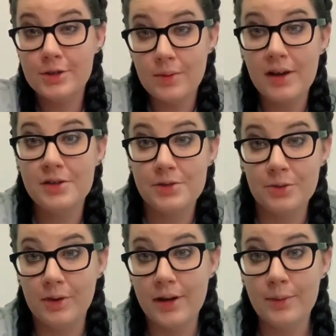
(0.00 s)
write a
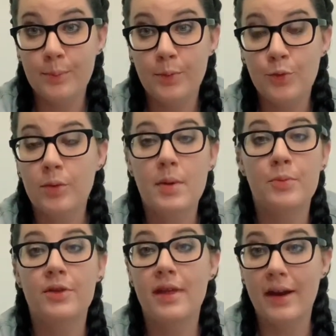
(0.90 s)
story,
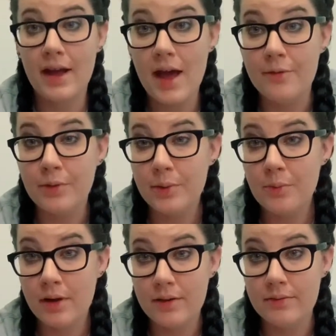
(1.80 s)
remember that every
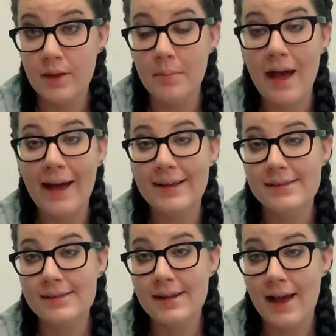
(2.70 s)
one of them
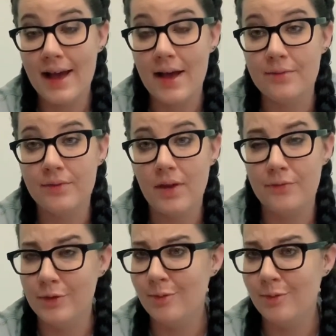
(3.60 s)
has to have a few